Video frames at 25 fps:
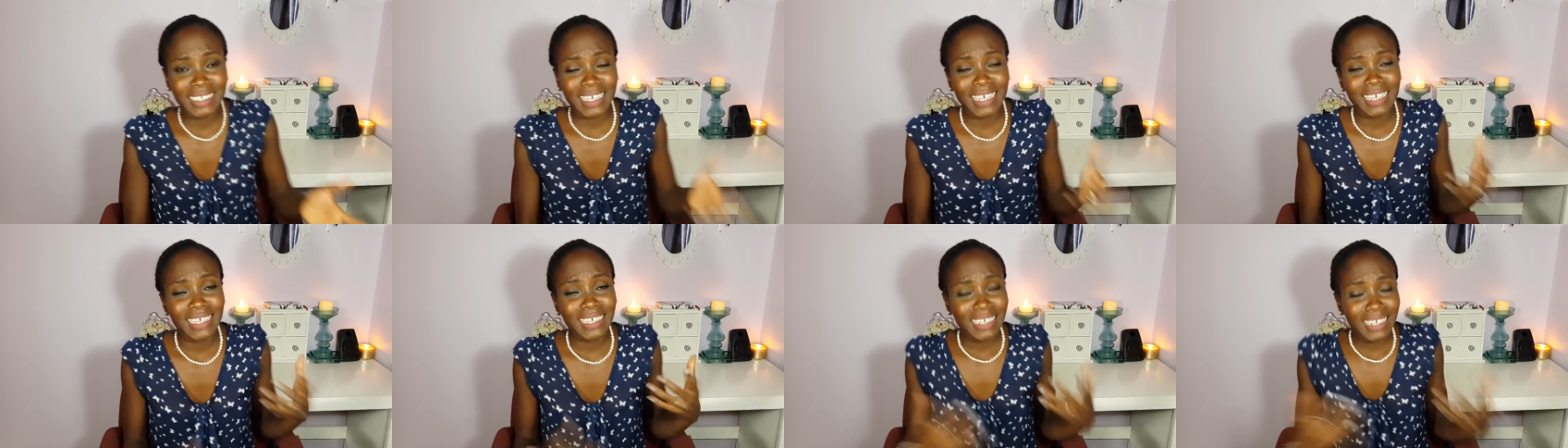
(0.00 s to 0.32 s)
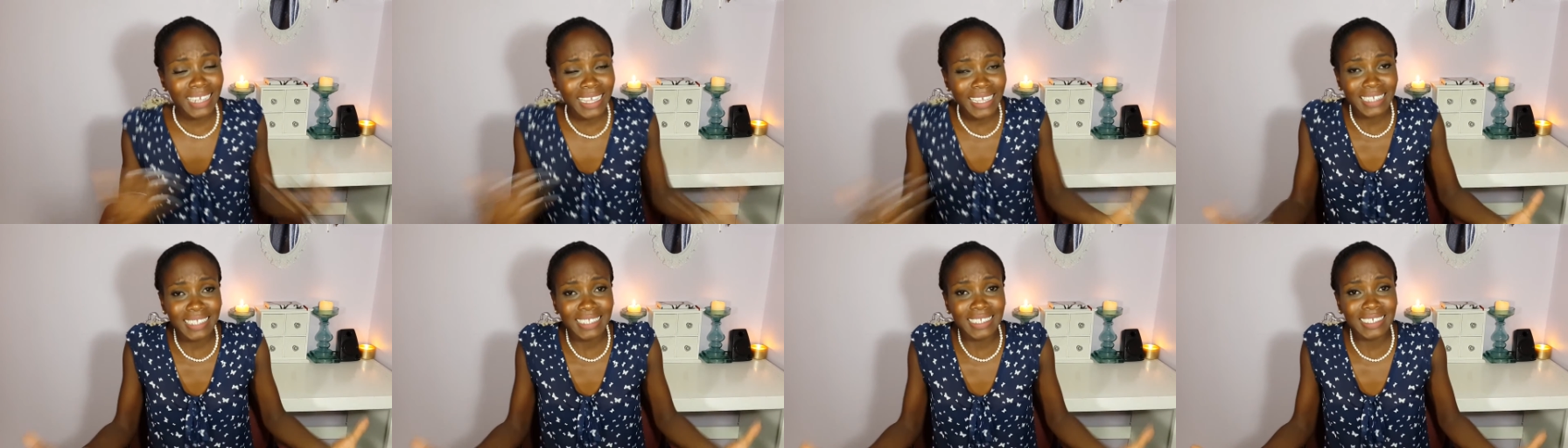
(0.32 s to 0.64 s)
I
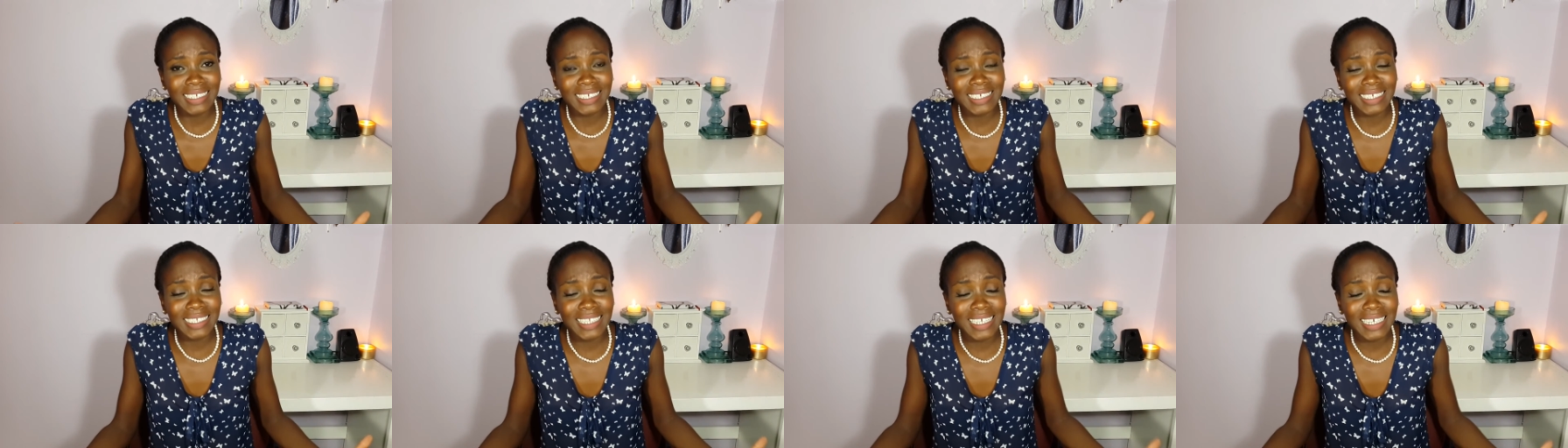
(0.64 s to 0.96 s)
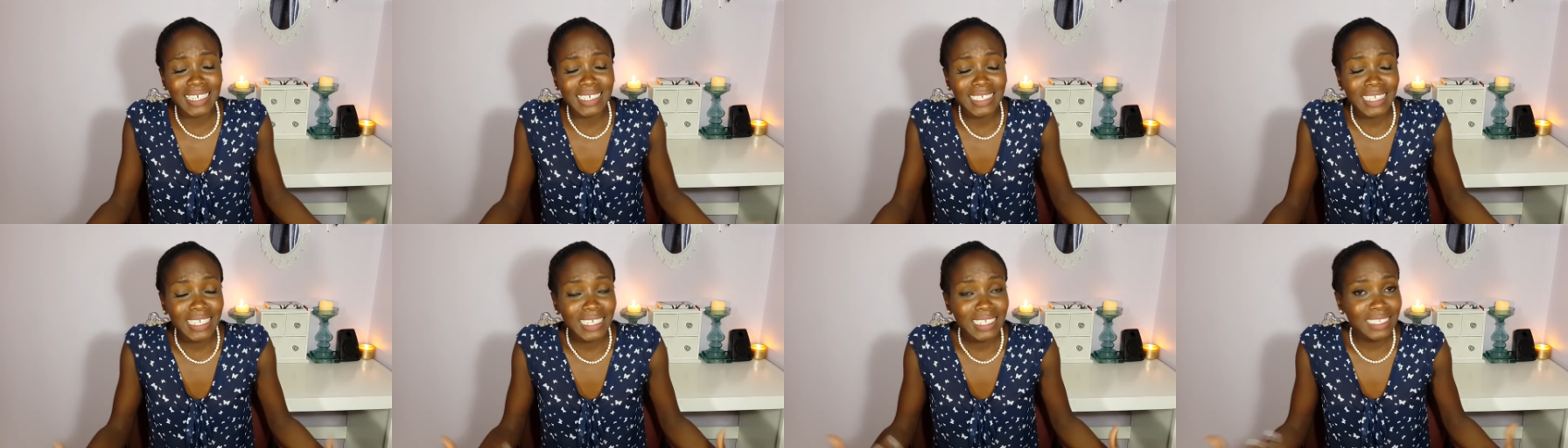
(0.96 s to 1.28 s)
collect these
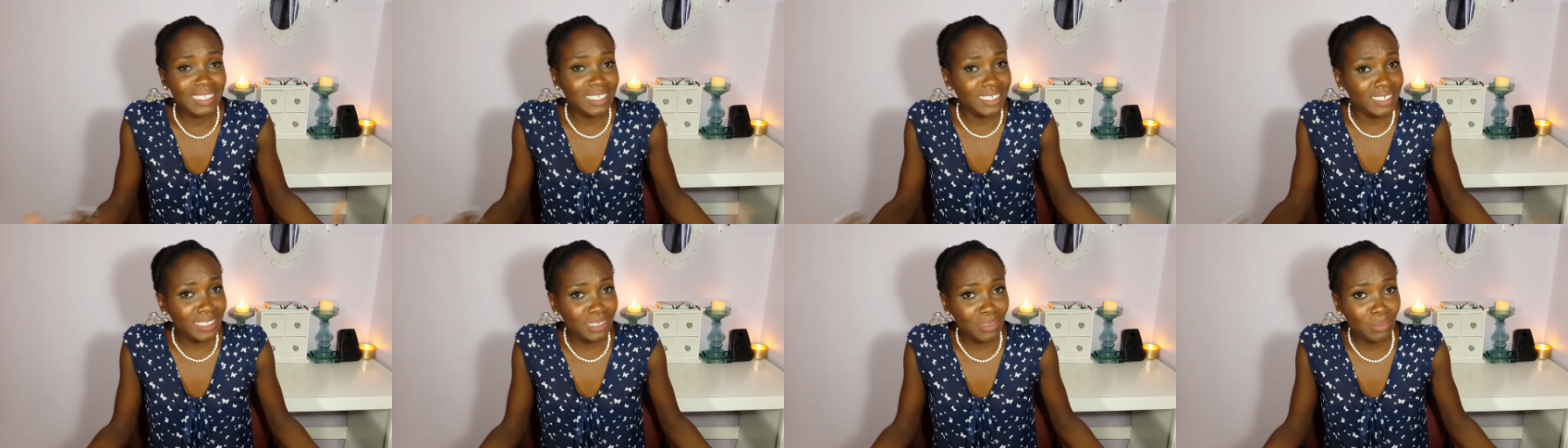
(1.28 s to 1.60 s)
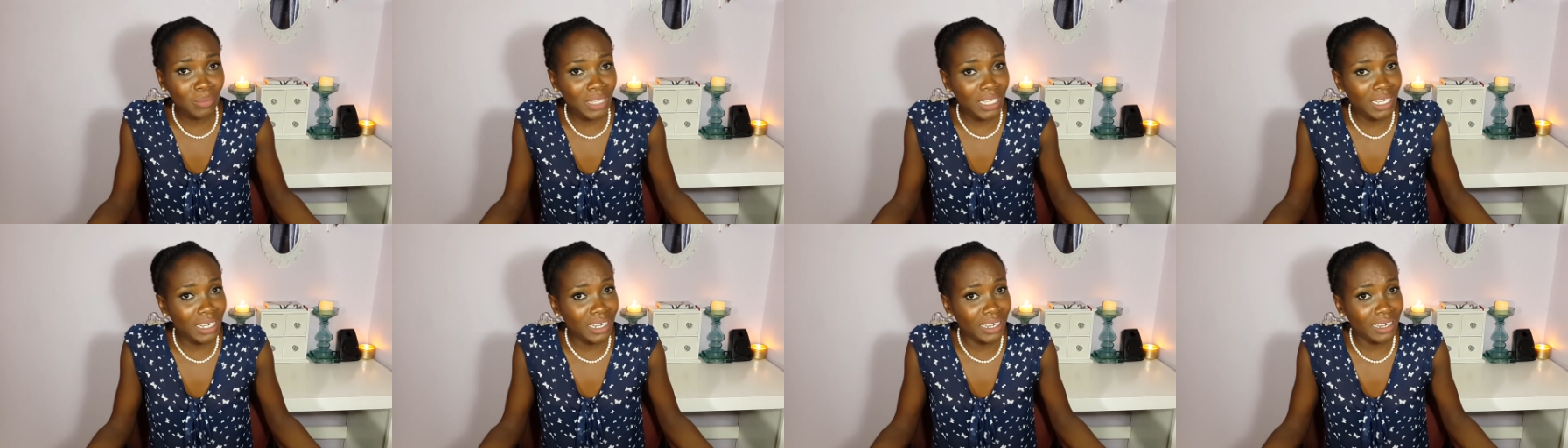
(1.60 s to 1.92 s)
things. It doesn't
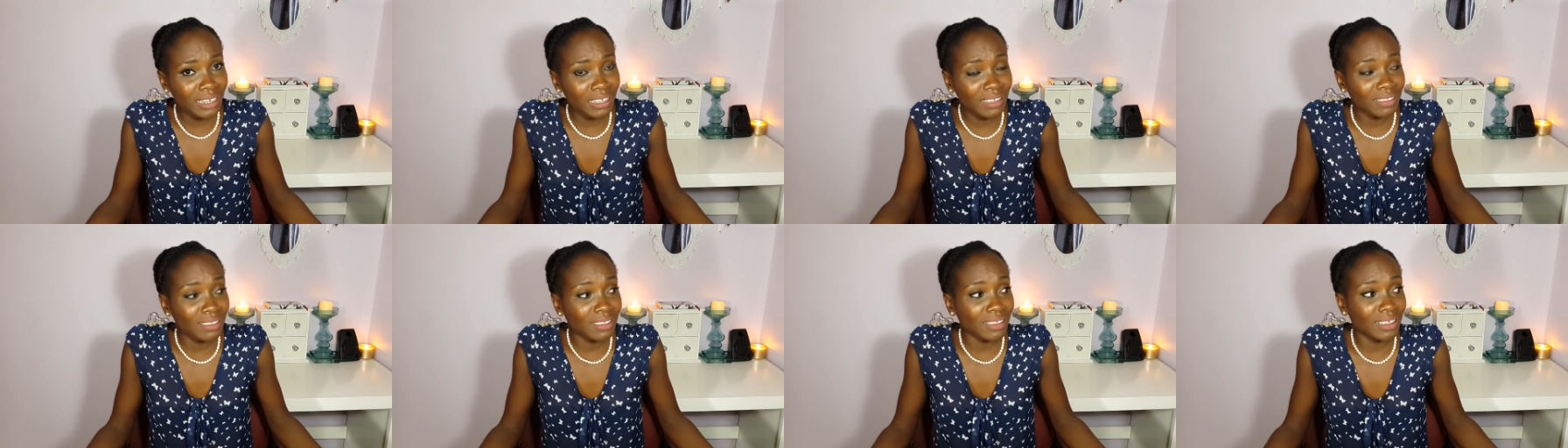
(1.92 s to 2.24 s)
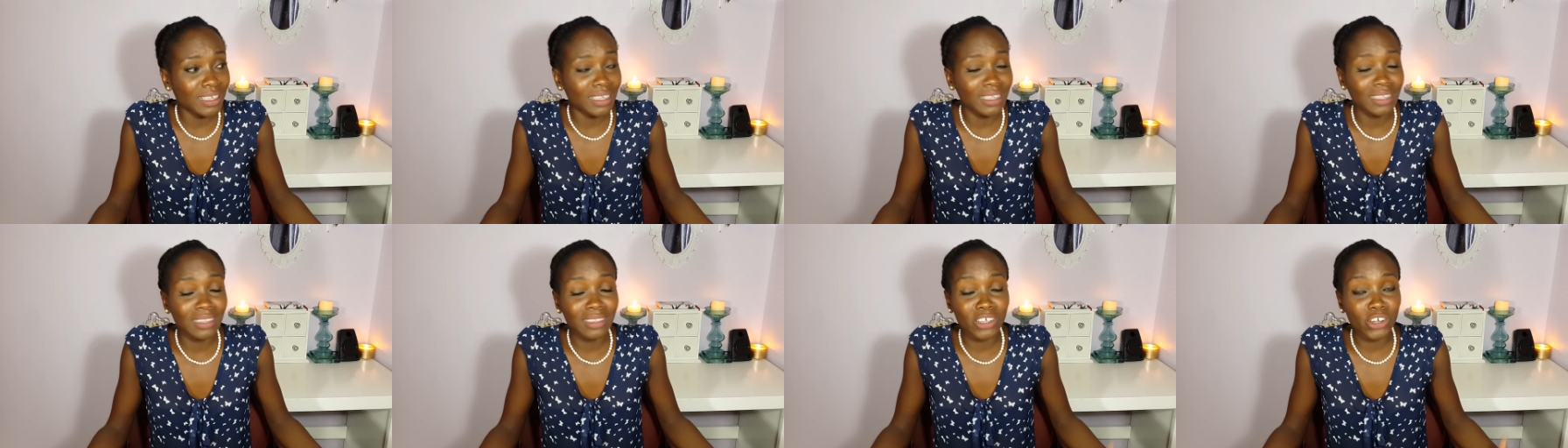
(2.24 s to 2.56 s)
mean
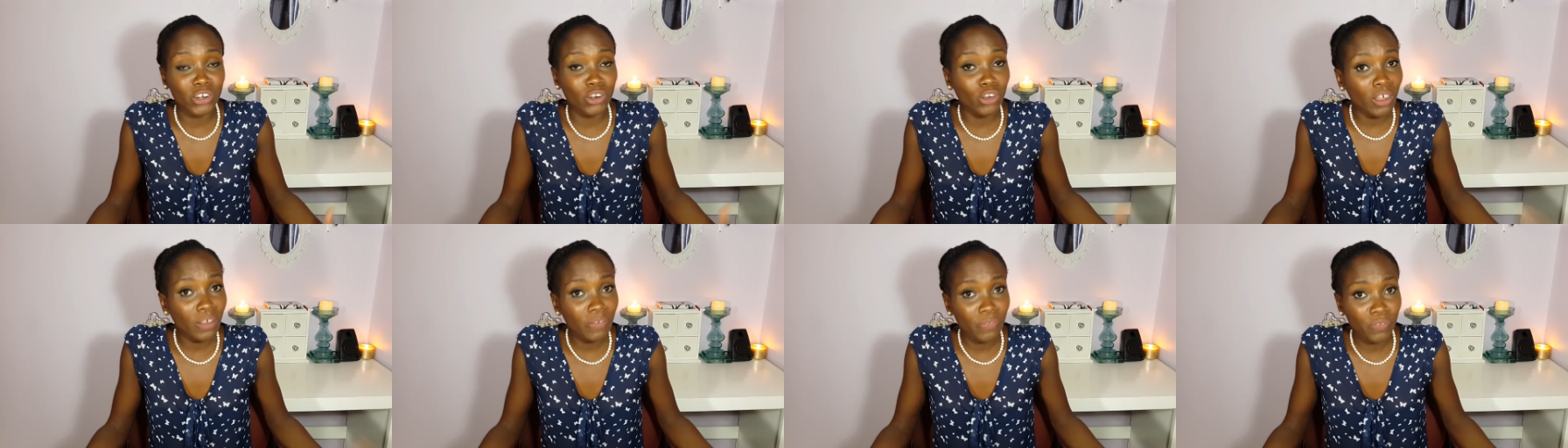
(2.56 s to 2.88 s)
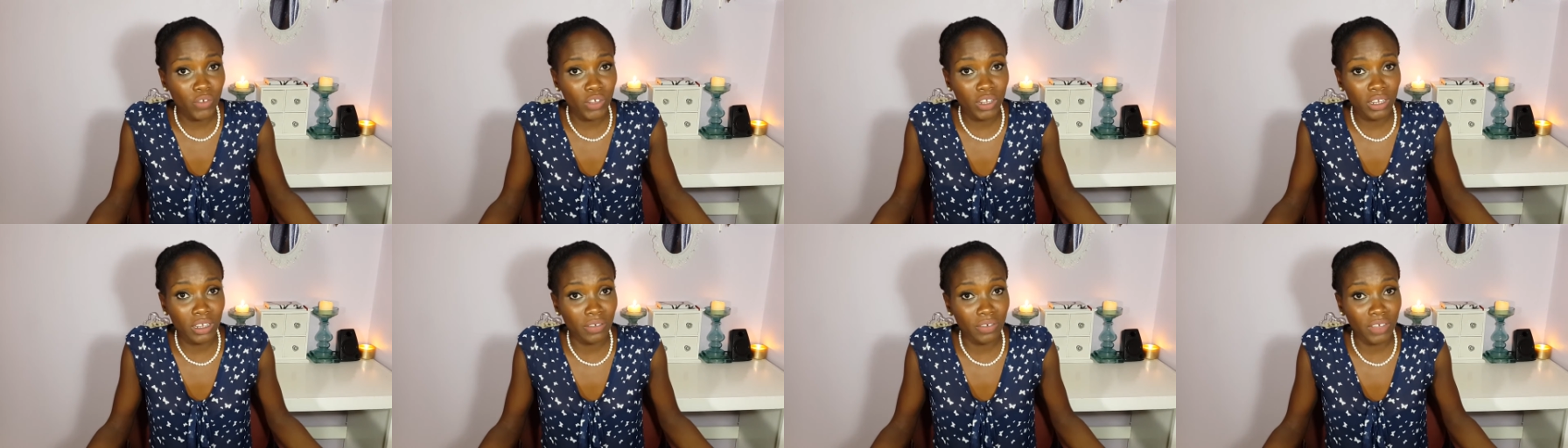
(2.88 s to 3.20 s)
anything. They're not
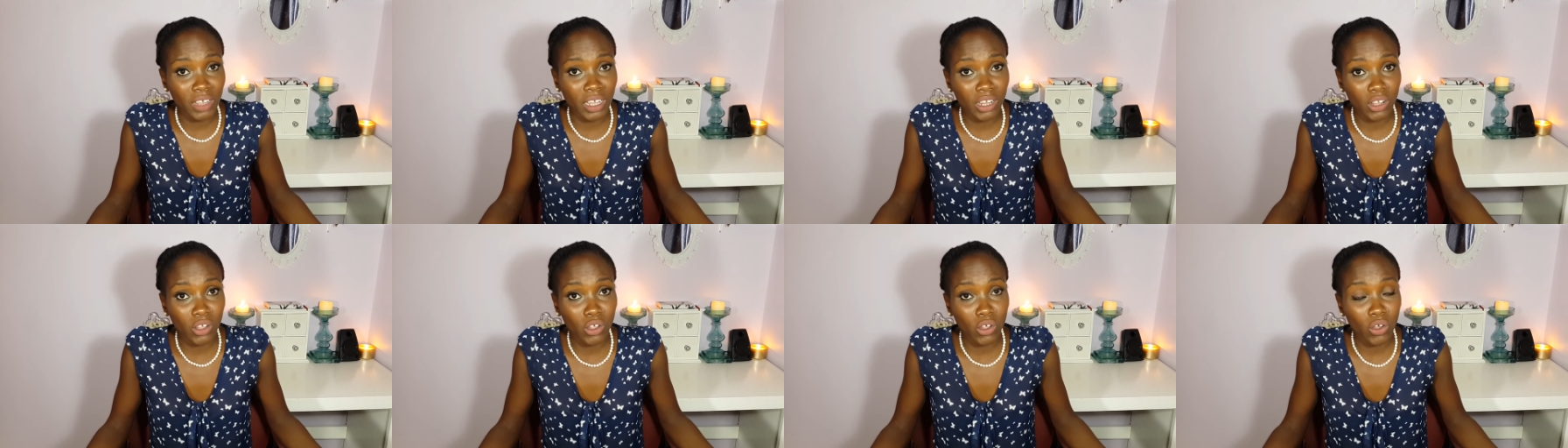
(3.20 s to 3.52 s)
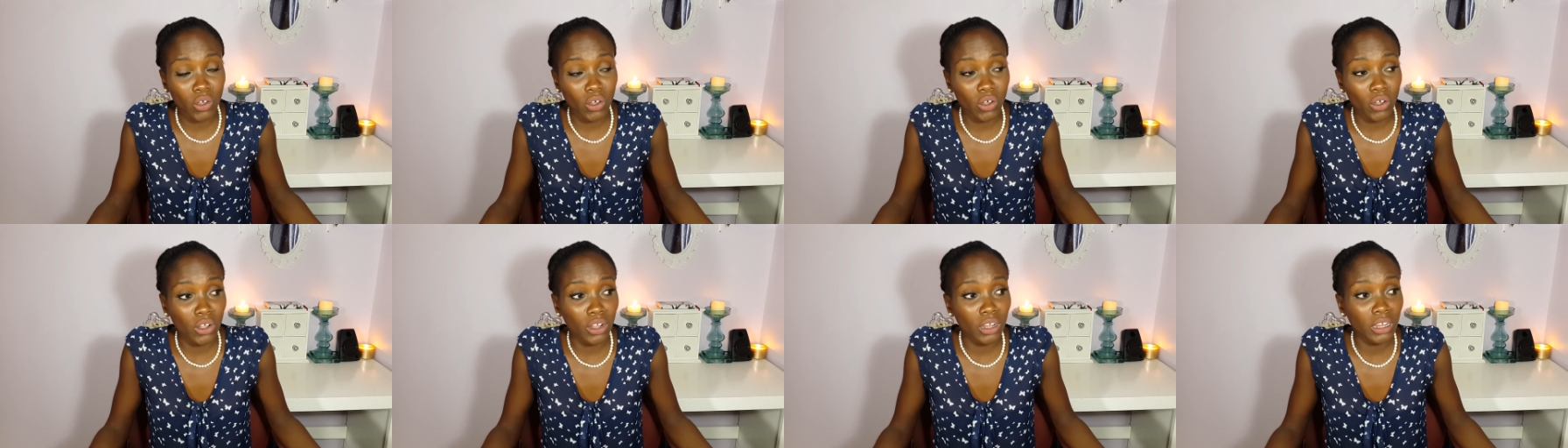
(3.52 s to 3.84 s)
full of
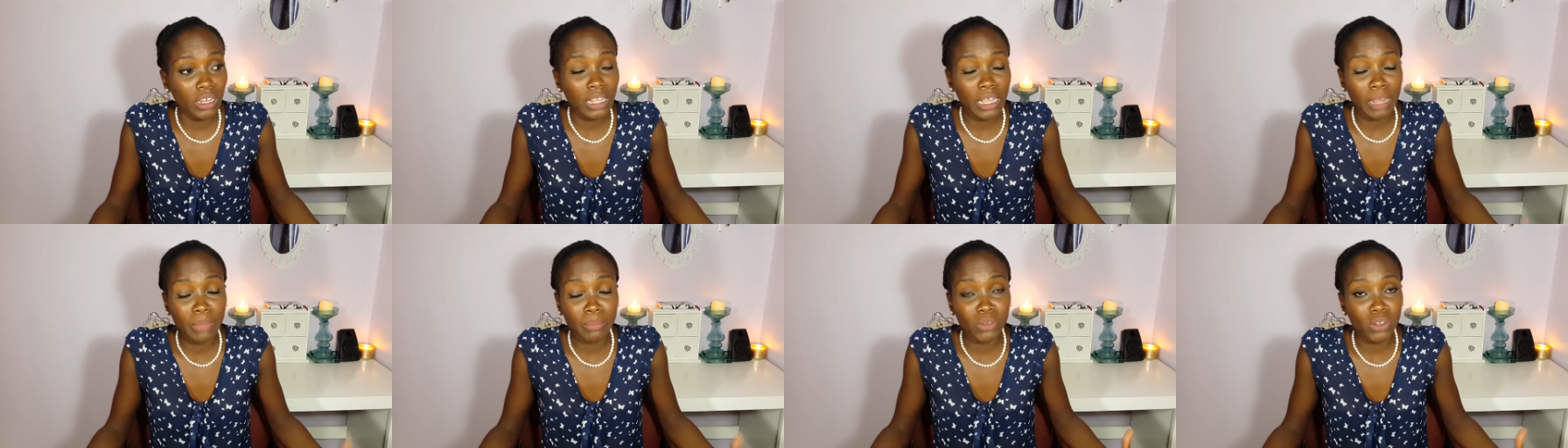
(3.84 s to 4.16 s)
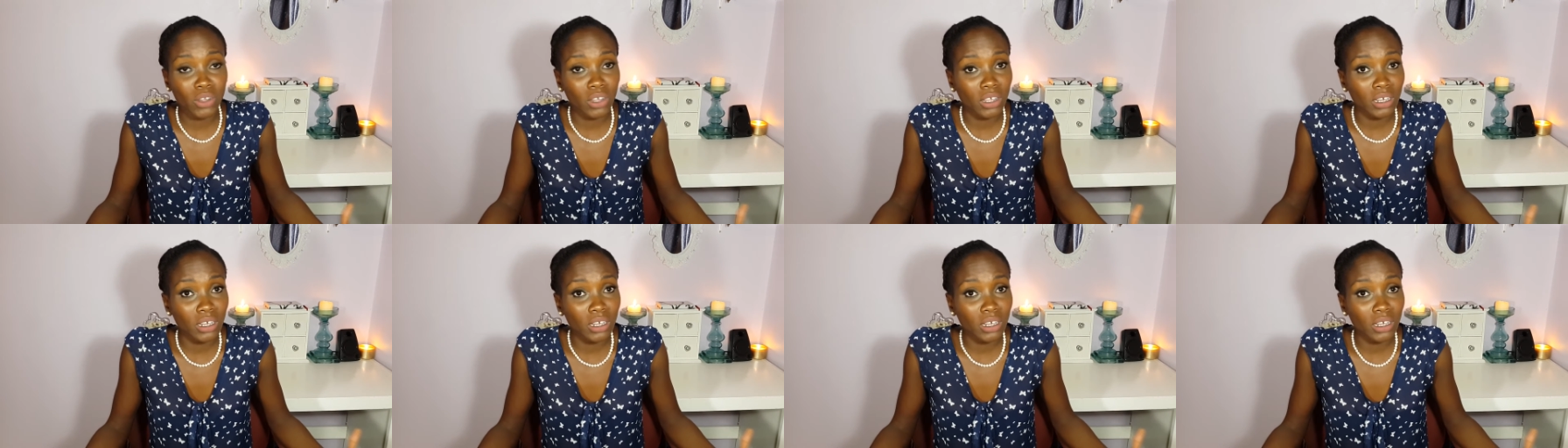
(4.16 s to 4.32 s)
alcohol. I'm